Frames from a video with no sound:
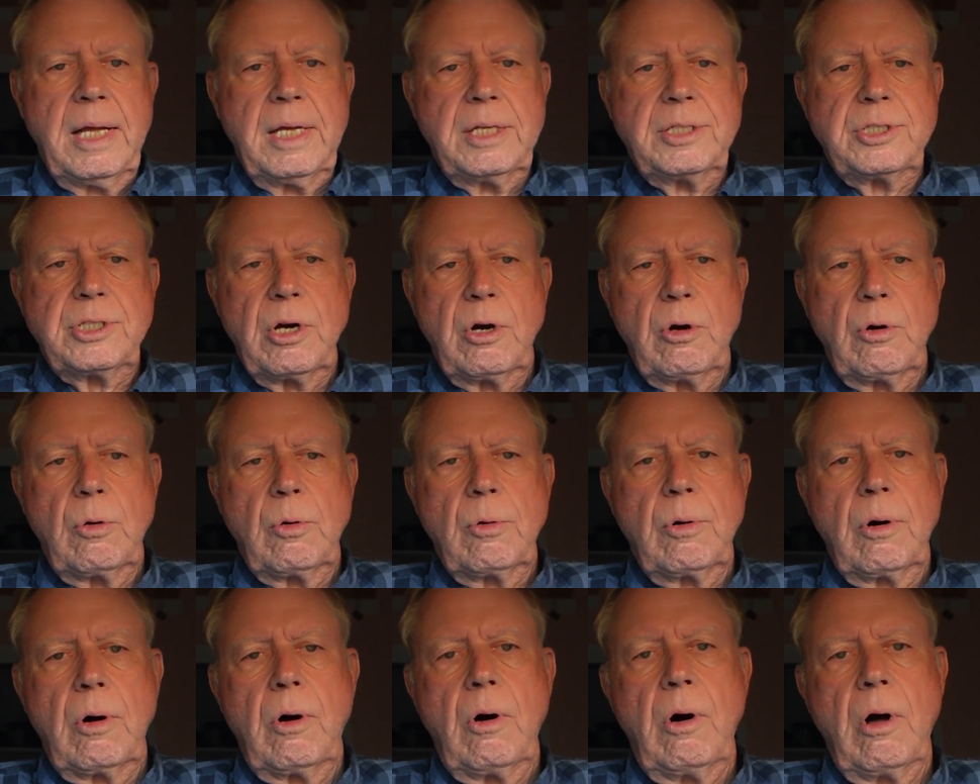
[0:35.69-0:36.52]

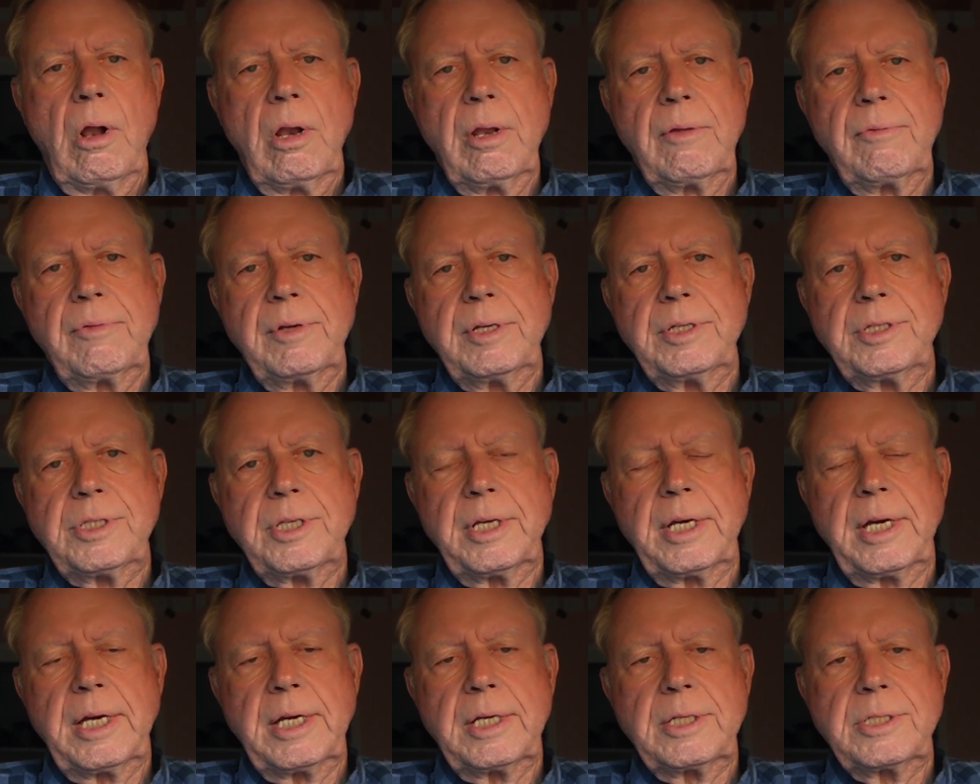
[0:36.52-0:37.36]
So all of these
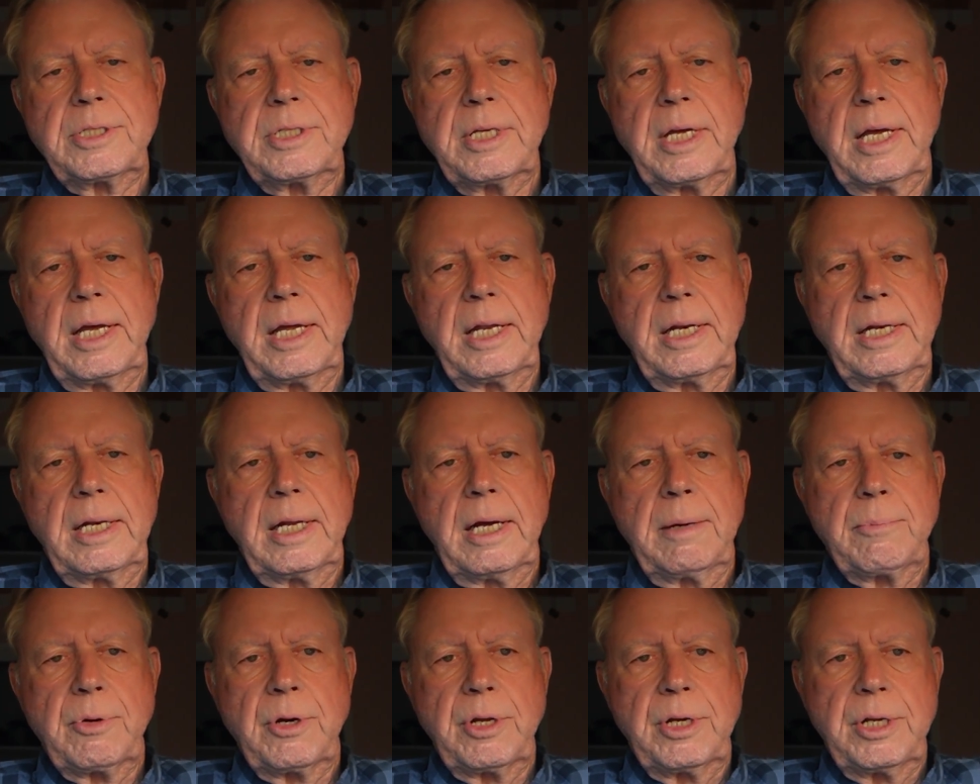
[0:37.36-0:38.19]
things that
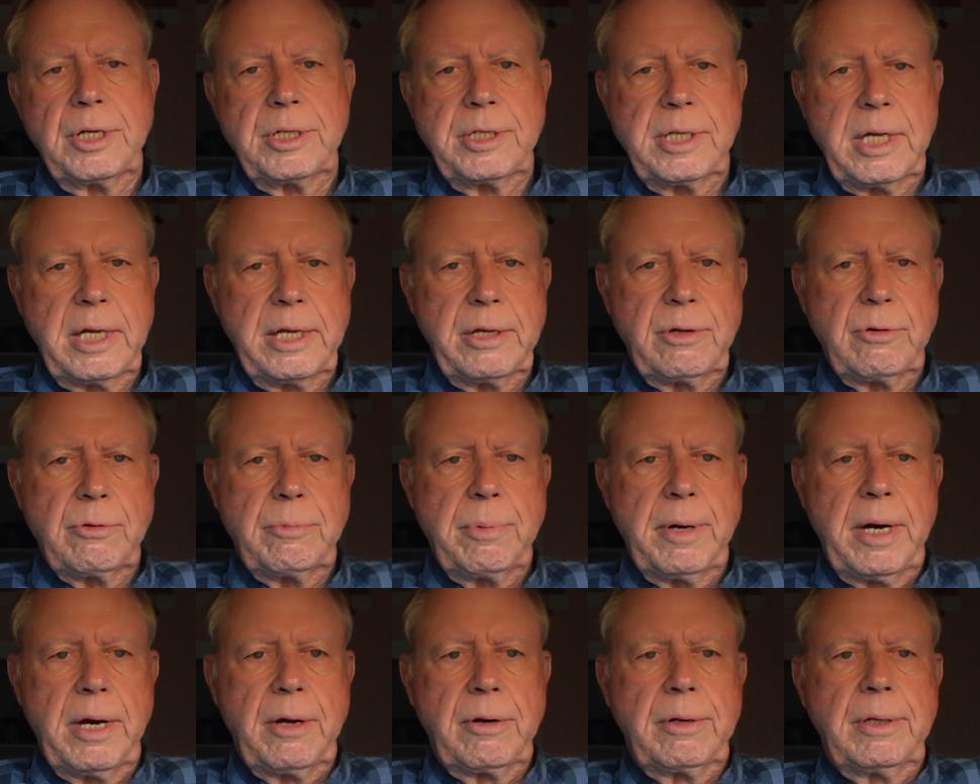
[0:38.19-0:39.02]
I'm going to tell you
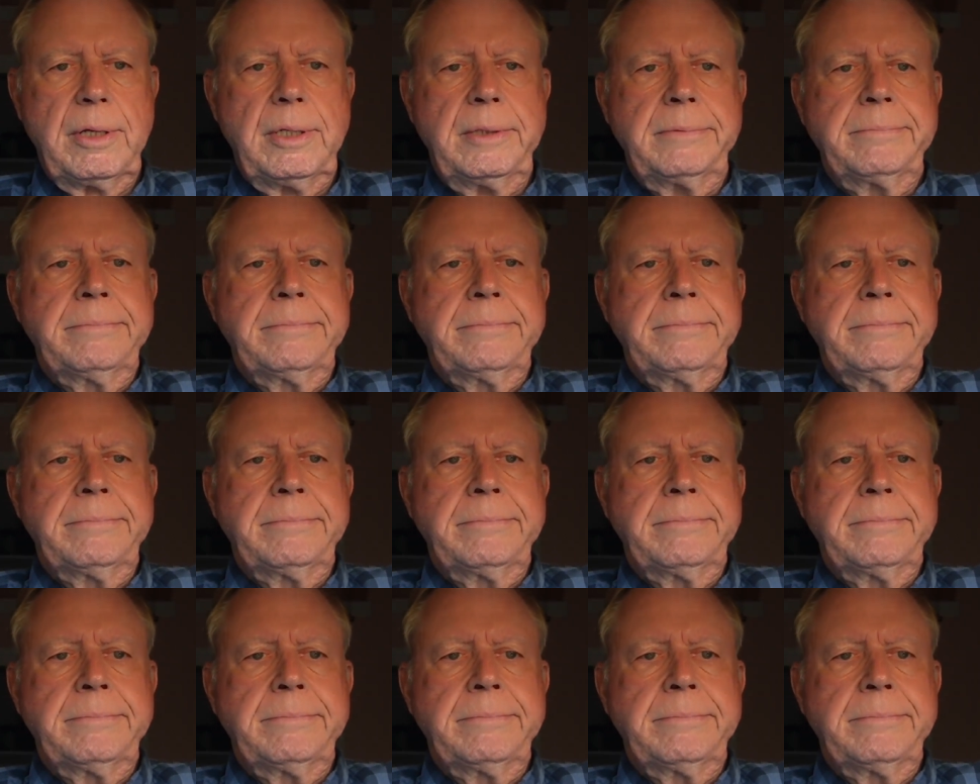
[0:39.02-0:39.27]
about